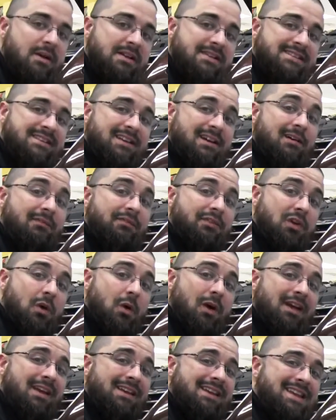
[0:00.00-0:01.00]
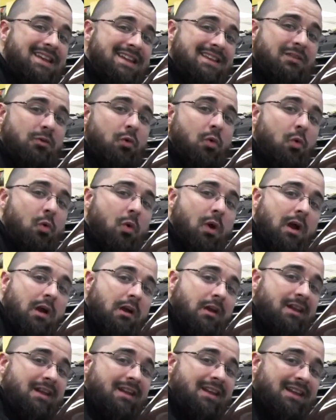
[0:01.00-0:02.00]
myself to go ahead and heat the whole
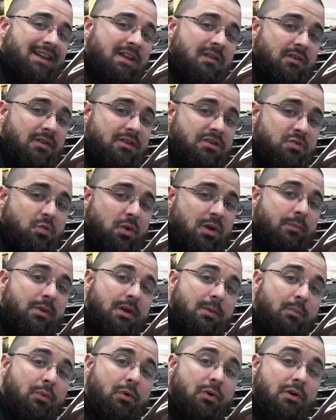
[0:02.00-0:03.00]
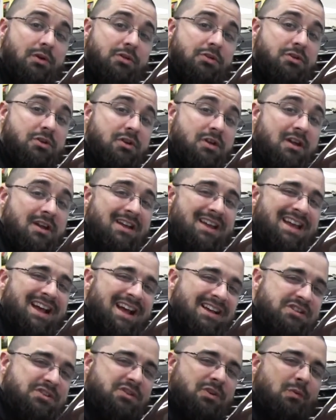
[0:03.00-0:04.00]
area and give it a sweeping push.
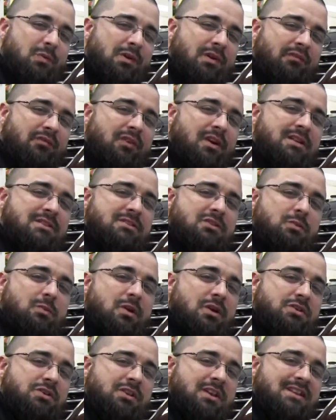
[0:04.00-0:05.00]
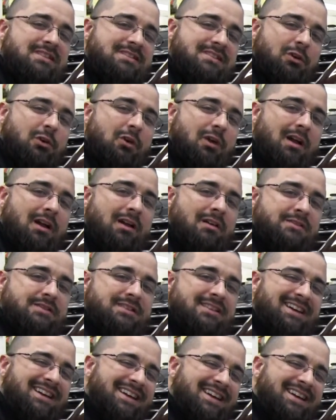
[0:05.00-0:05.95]
I just don't want to fight too much against the crowns.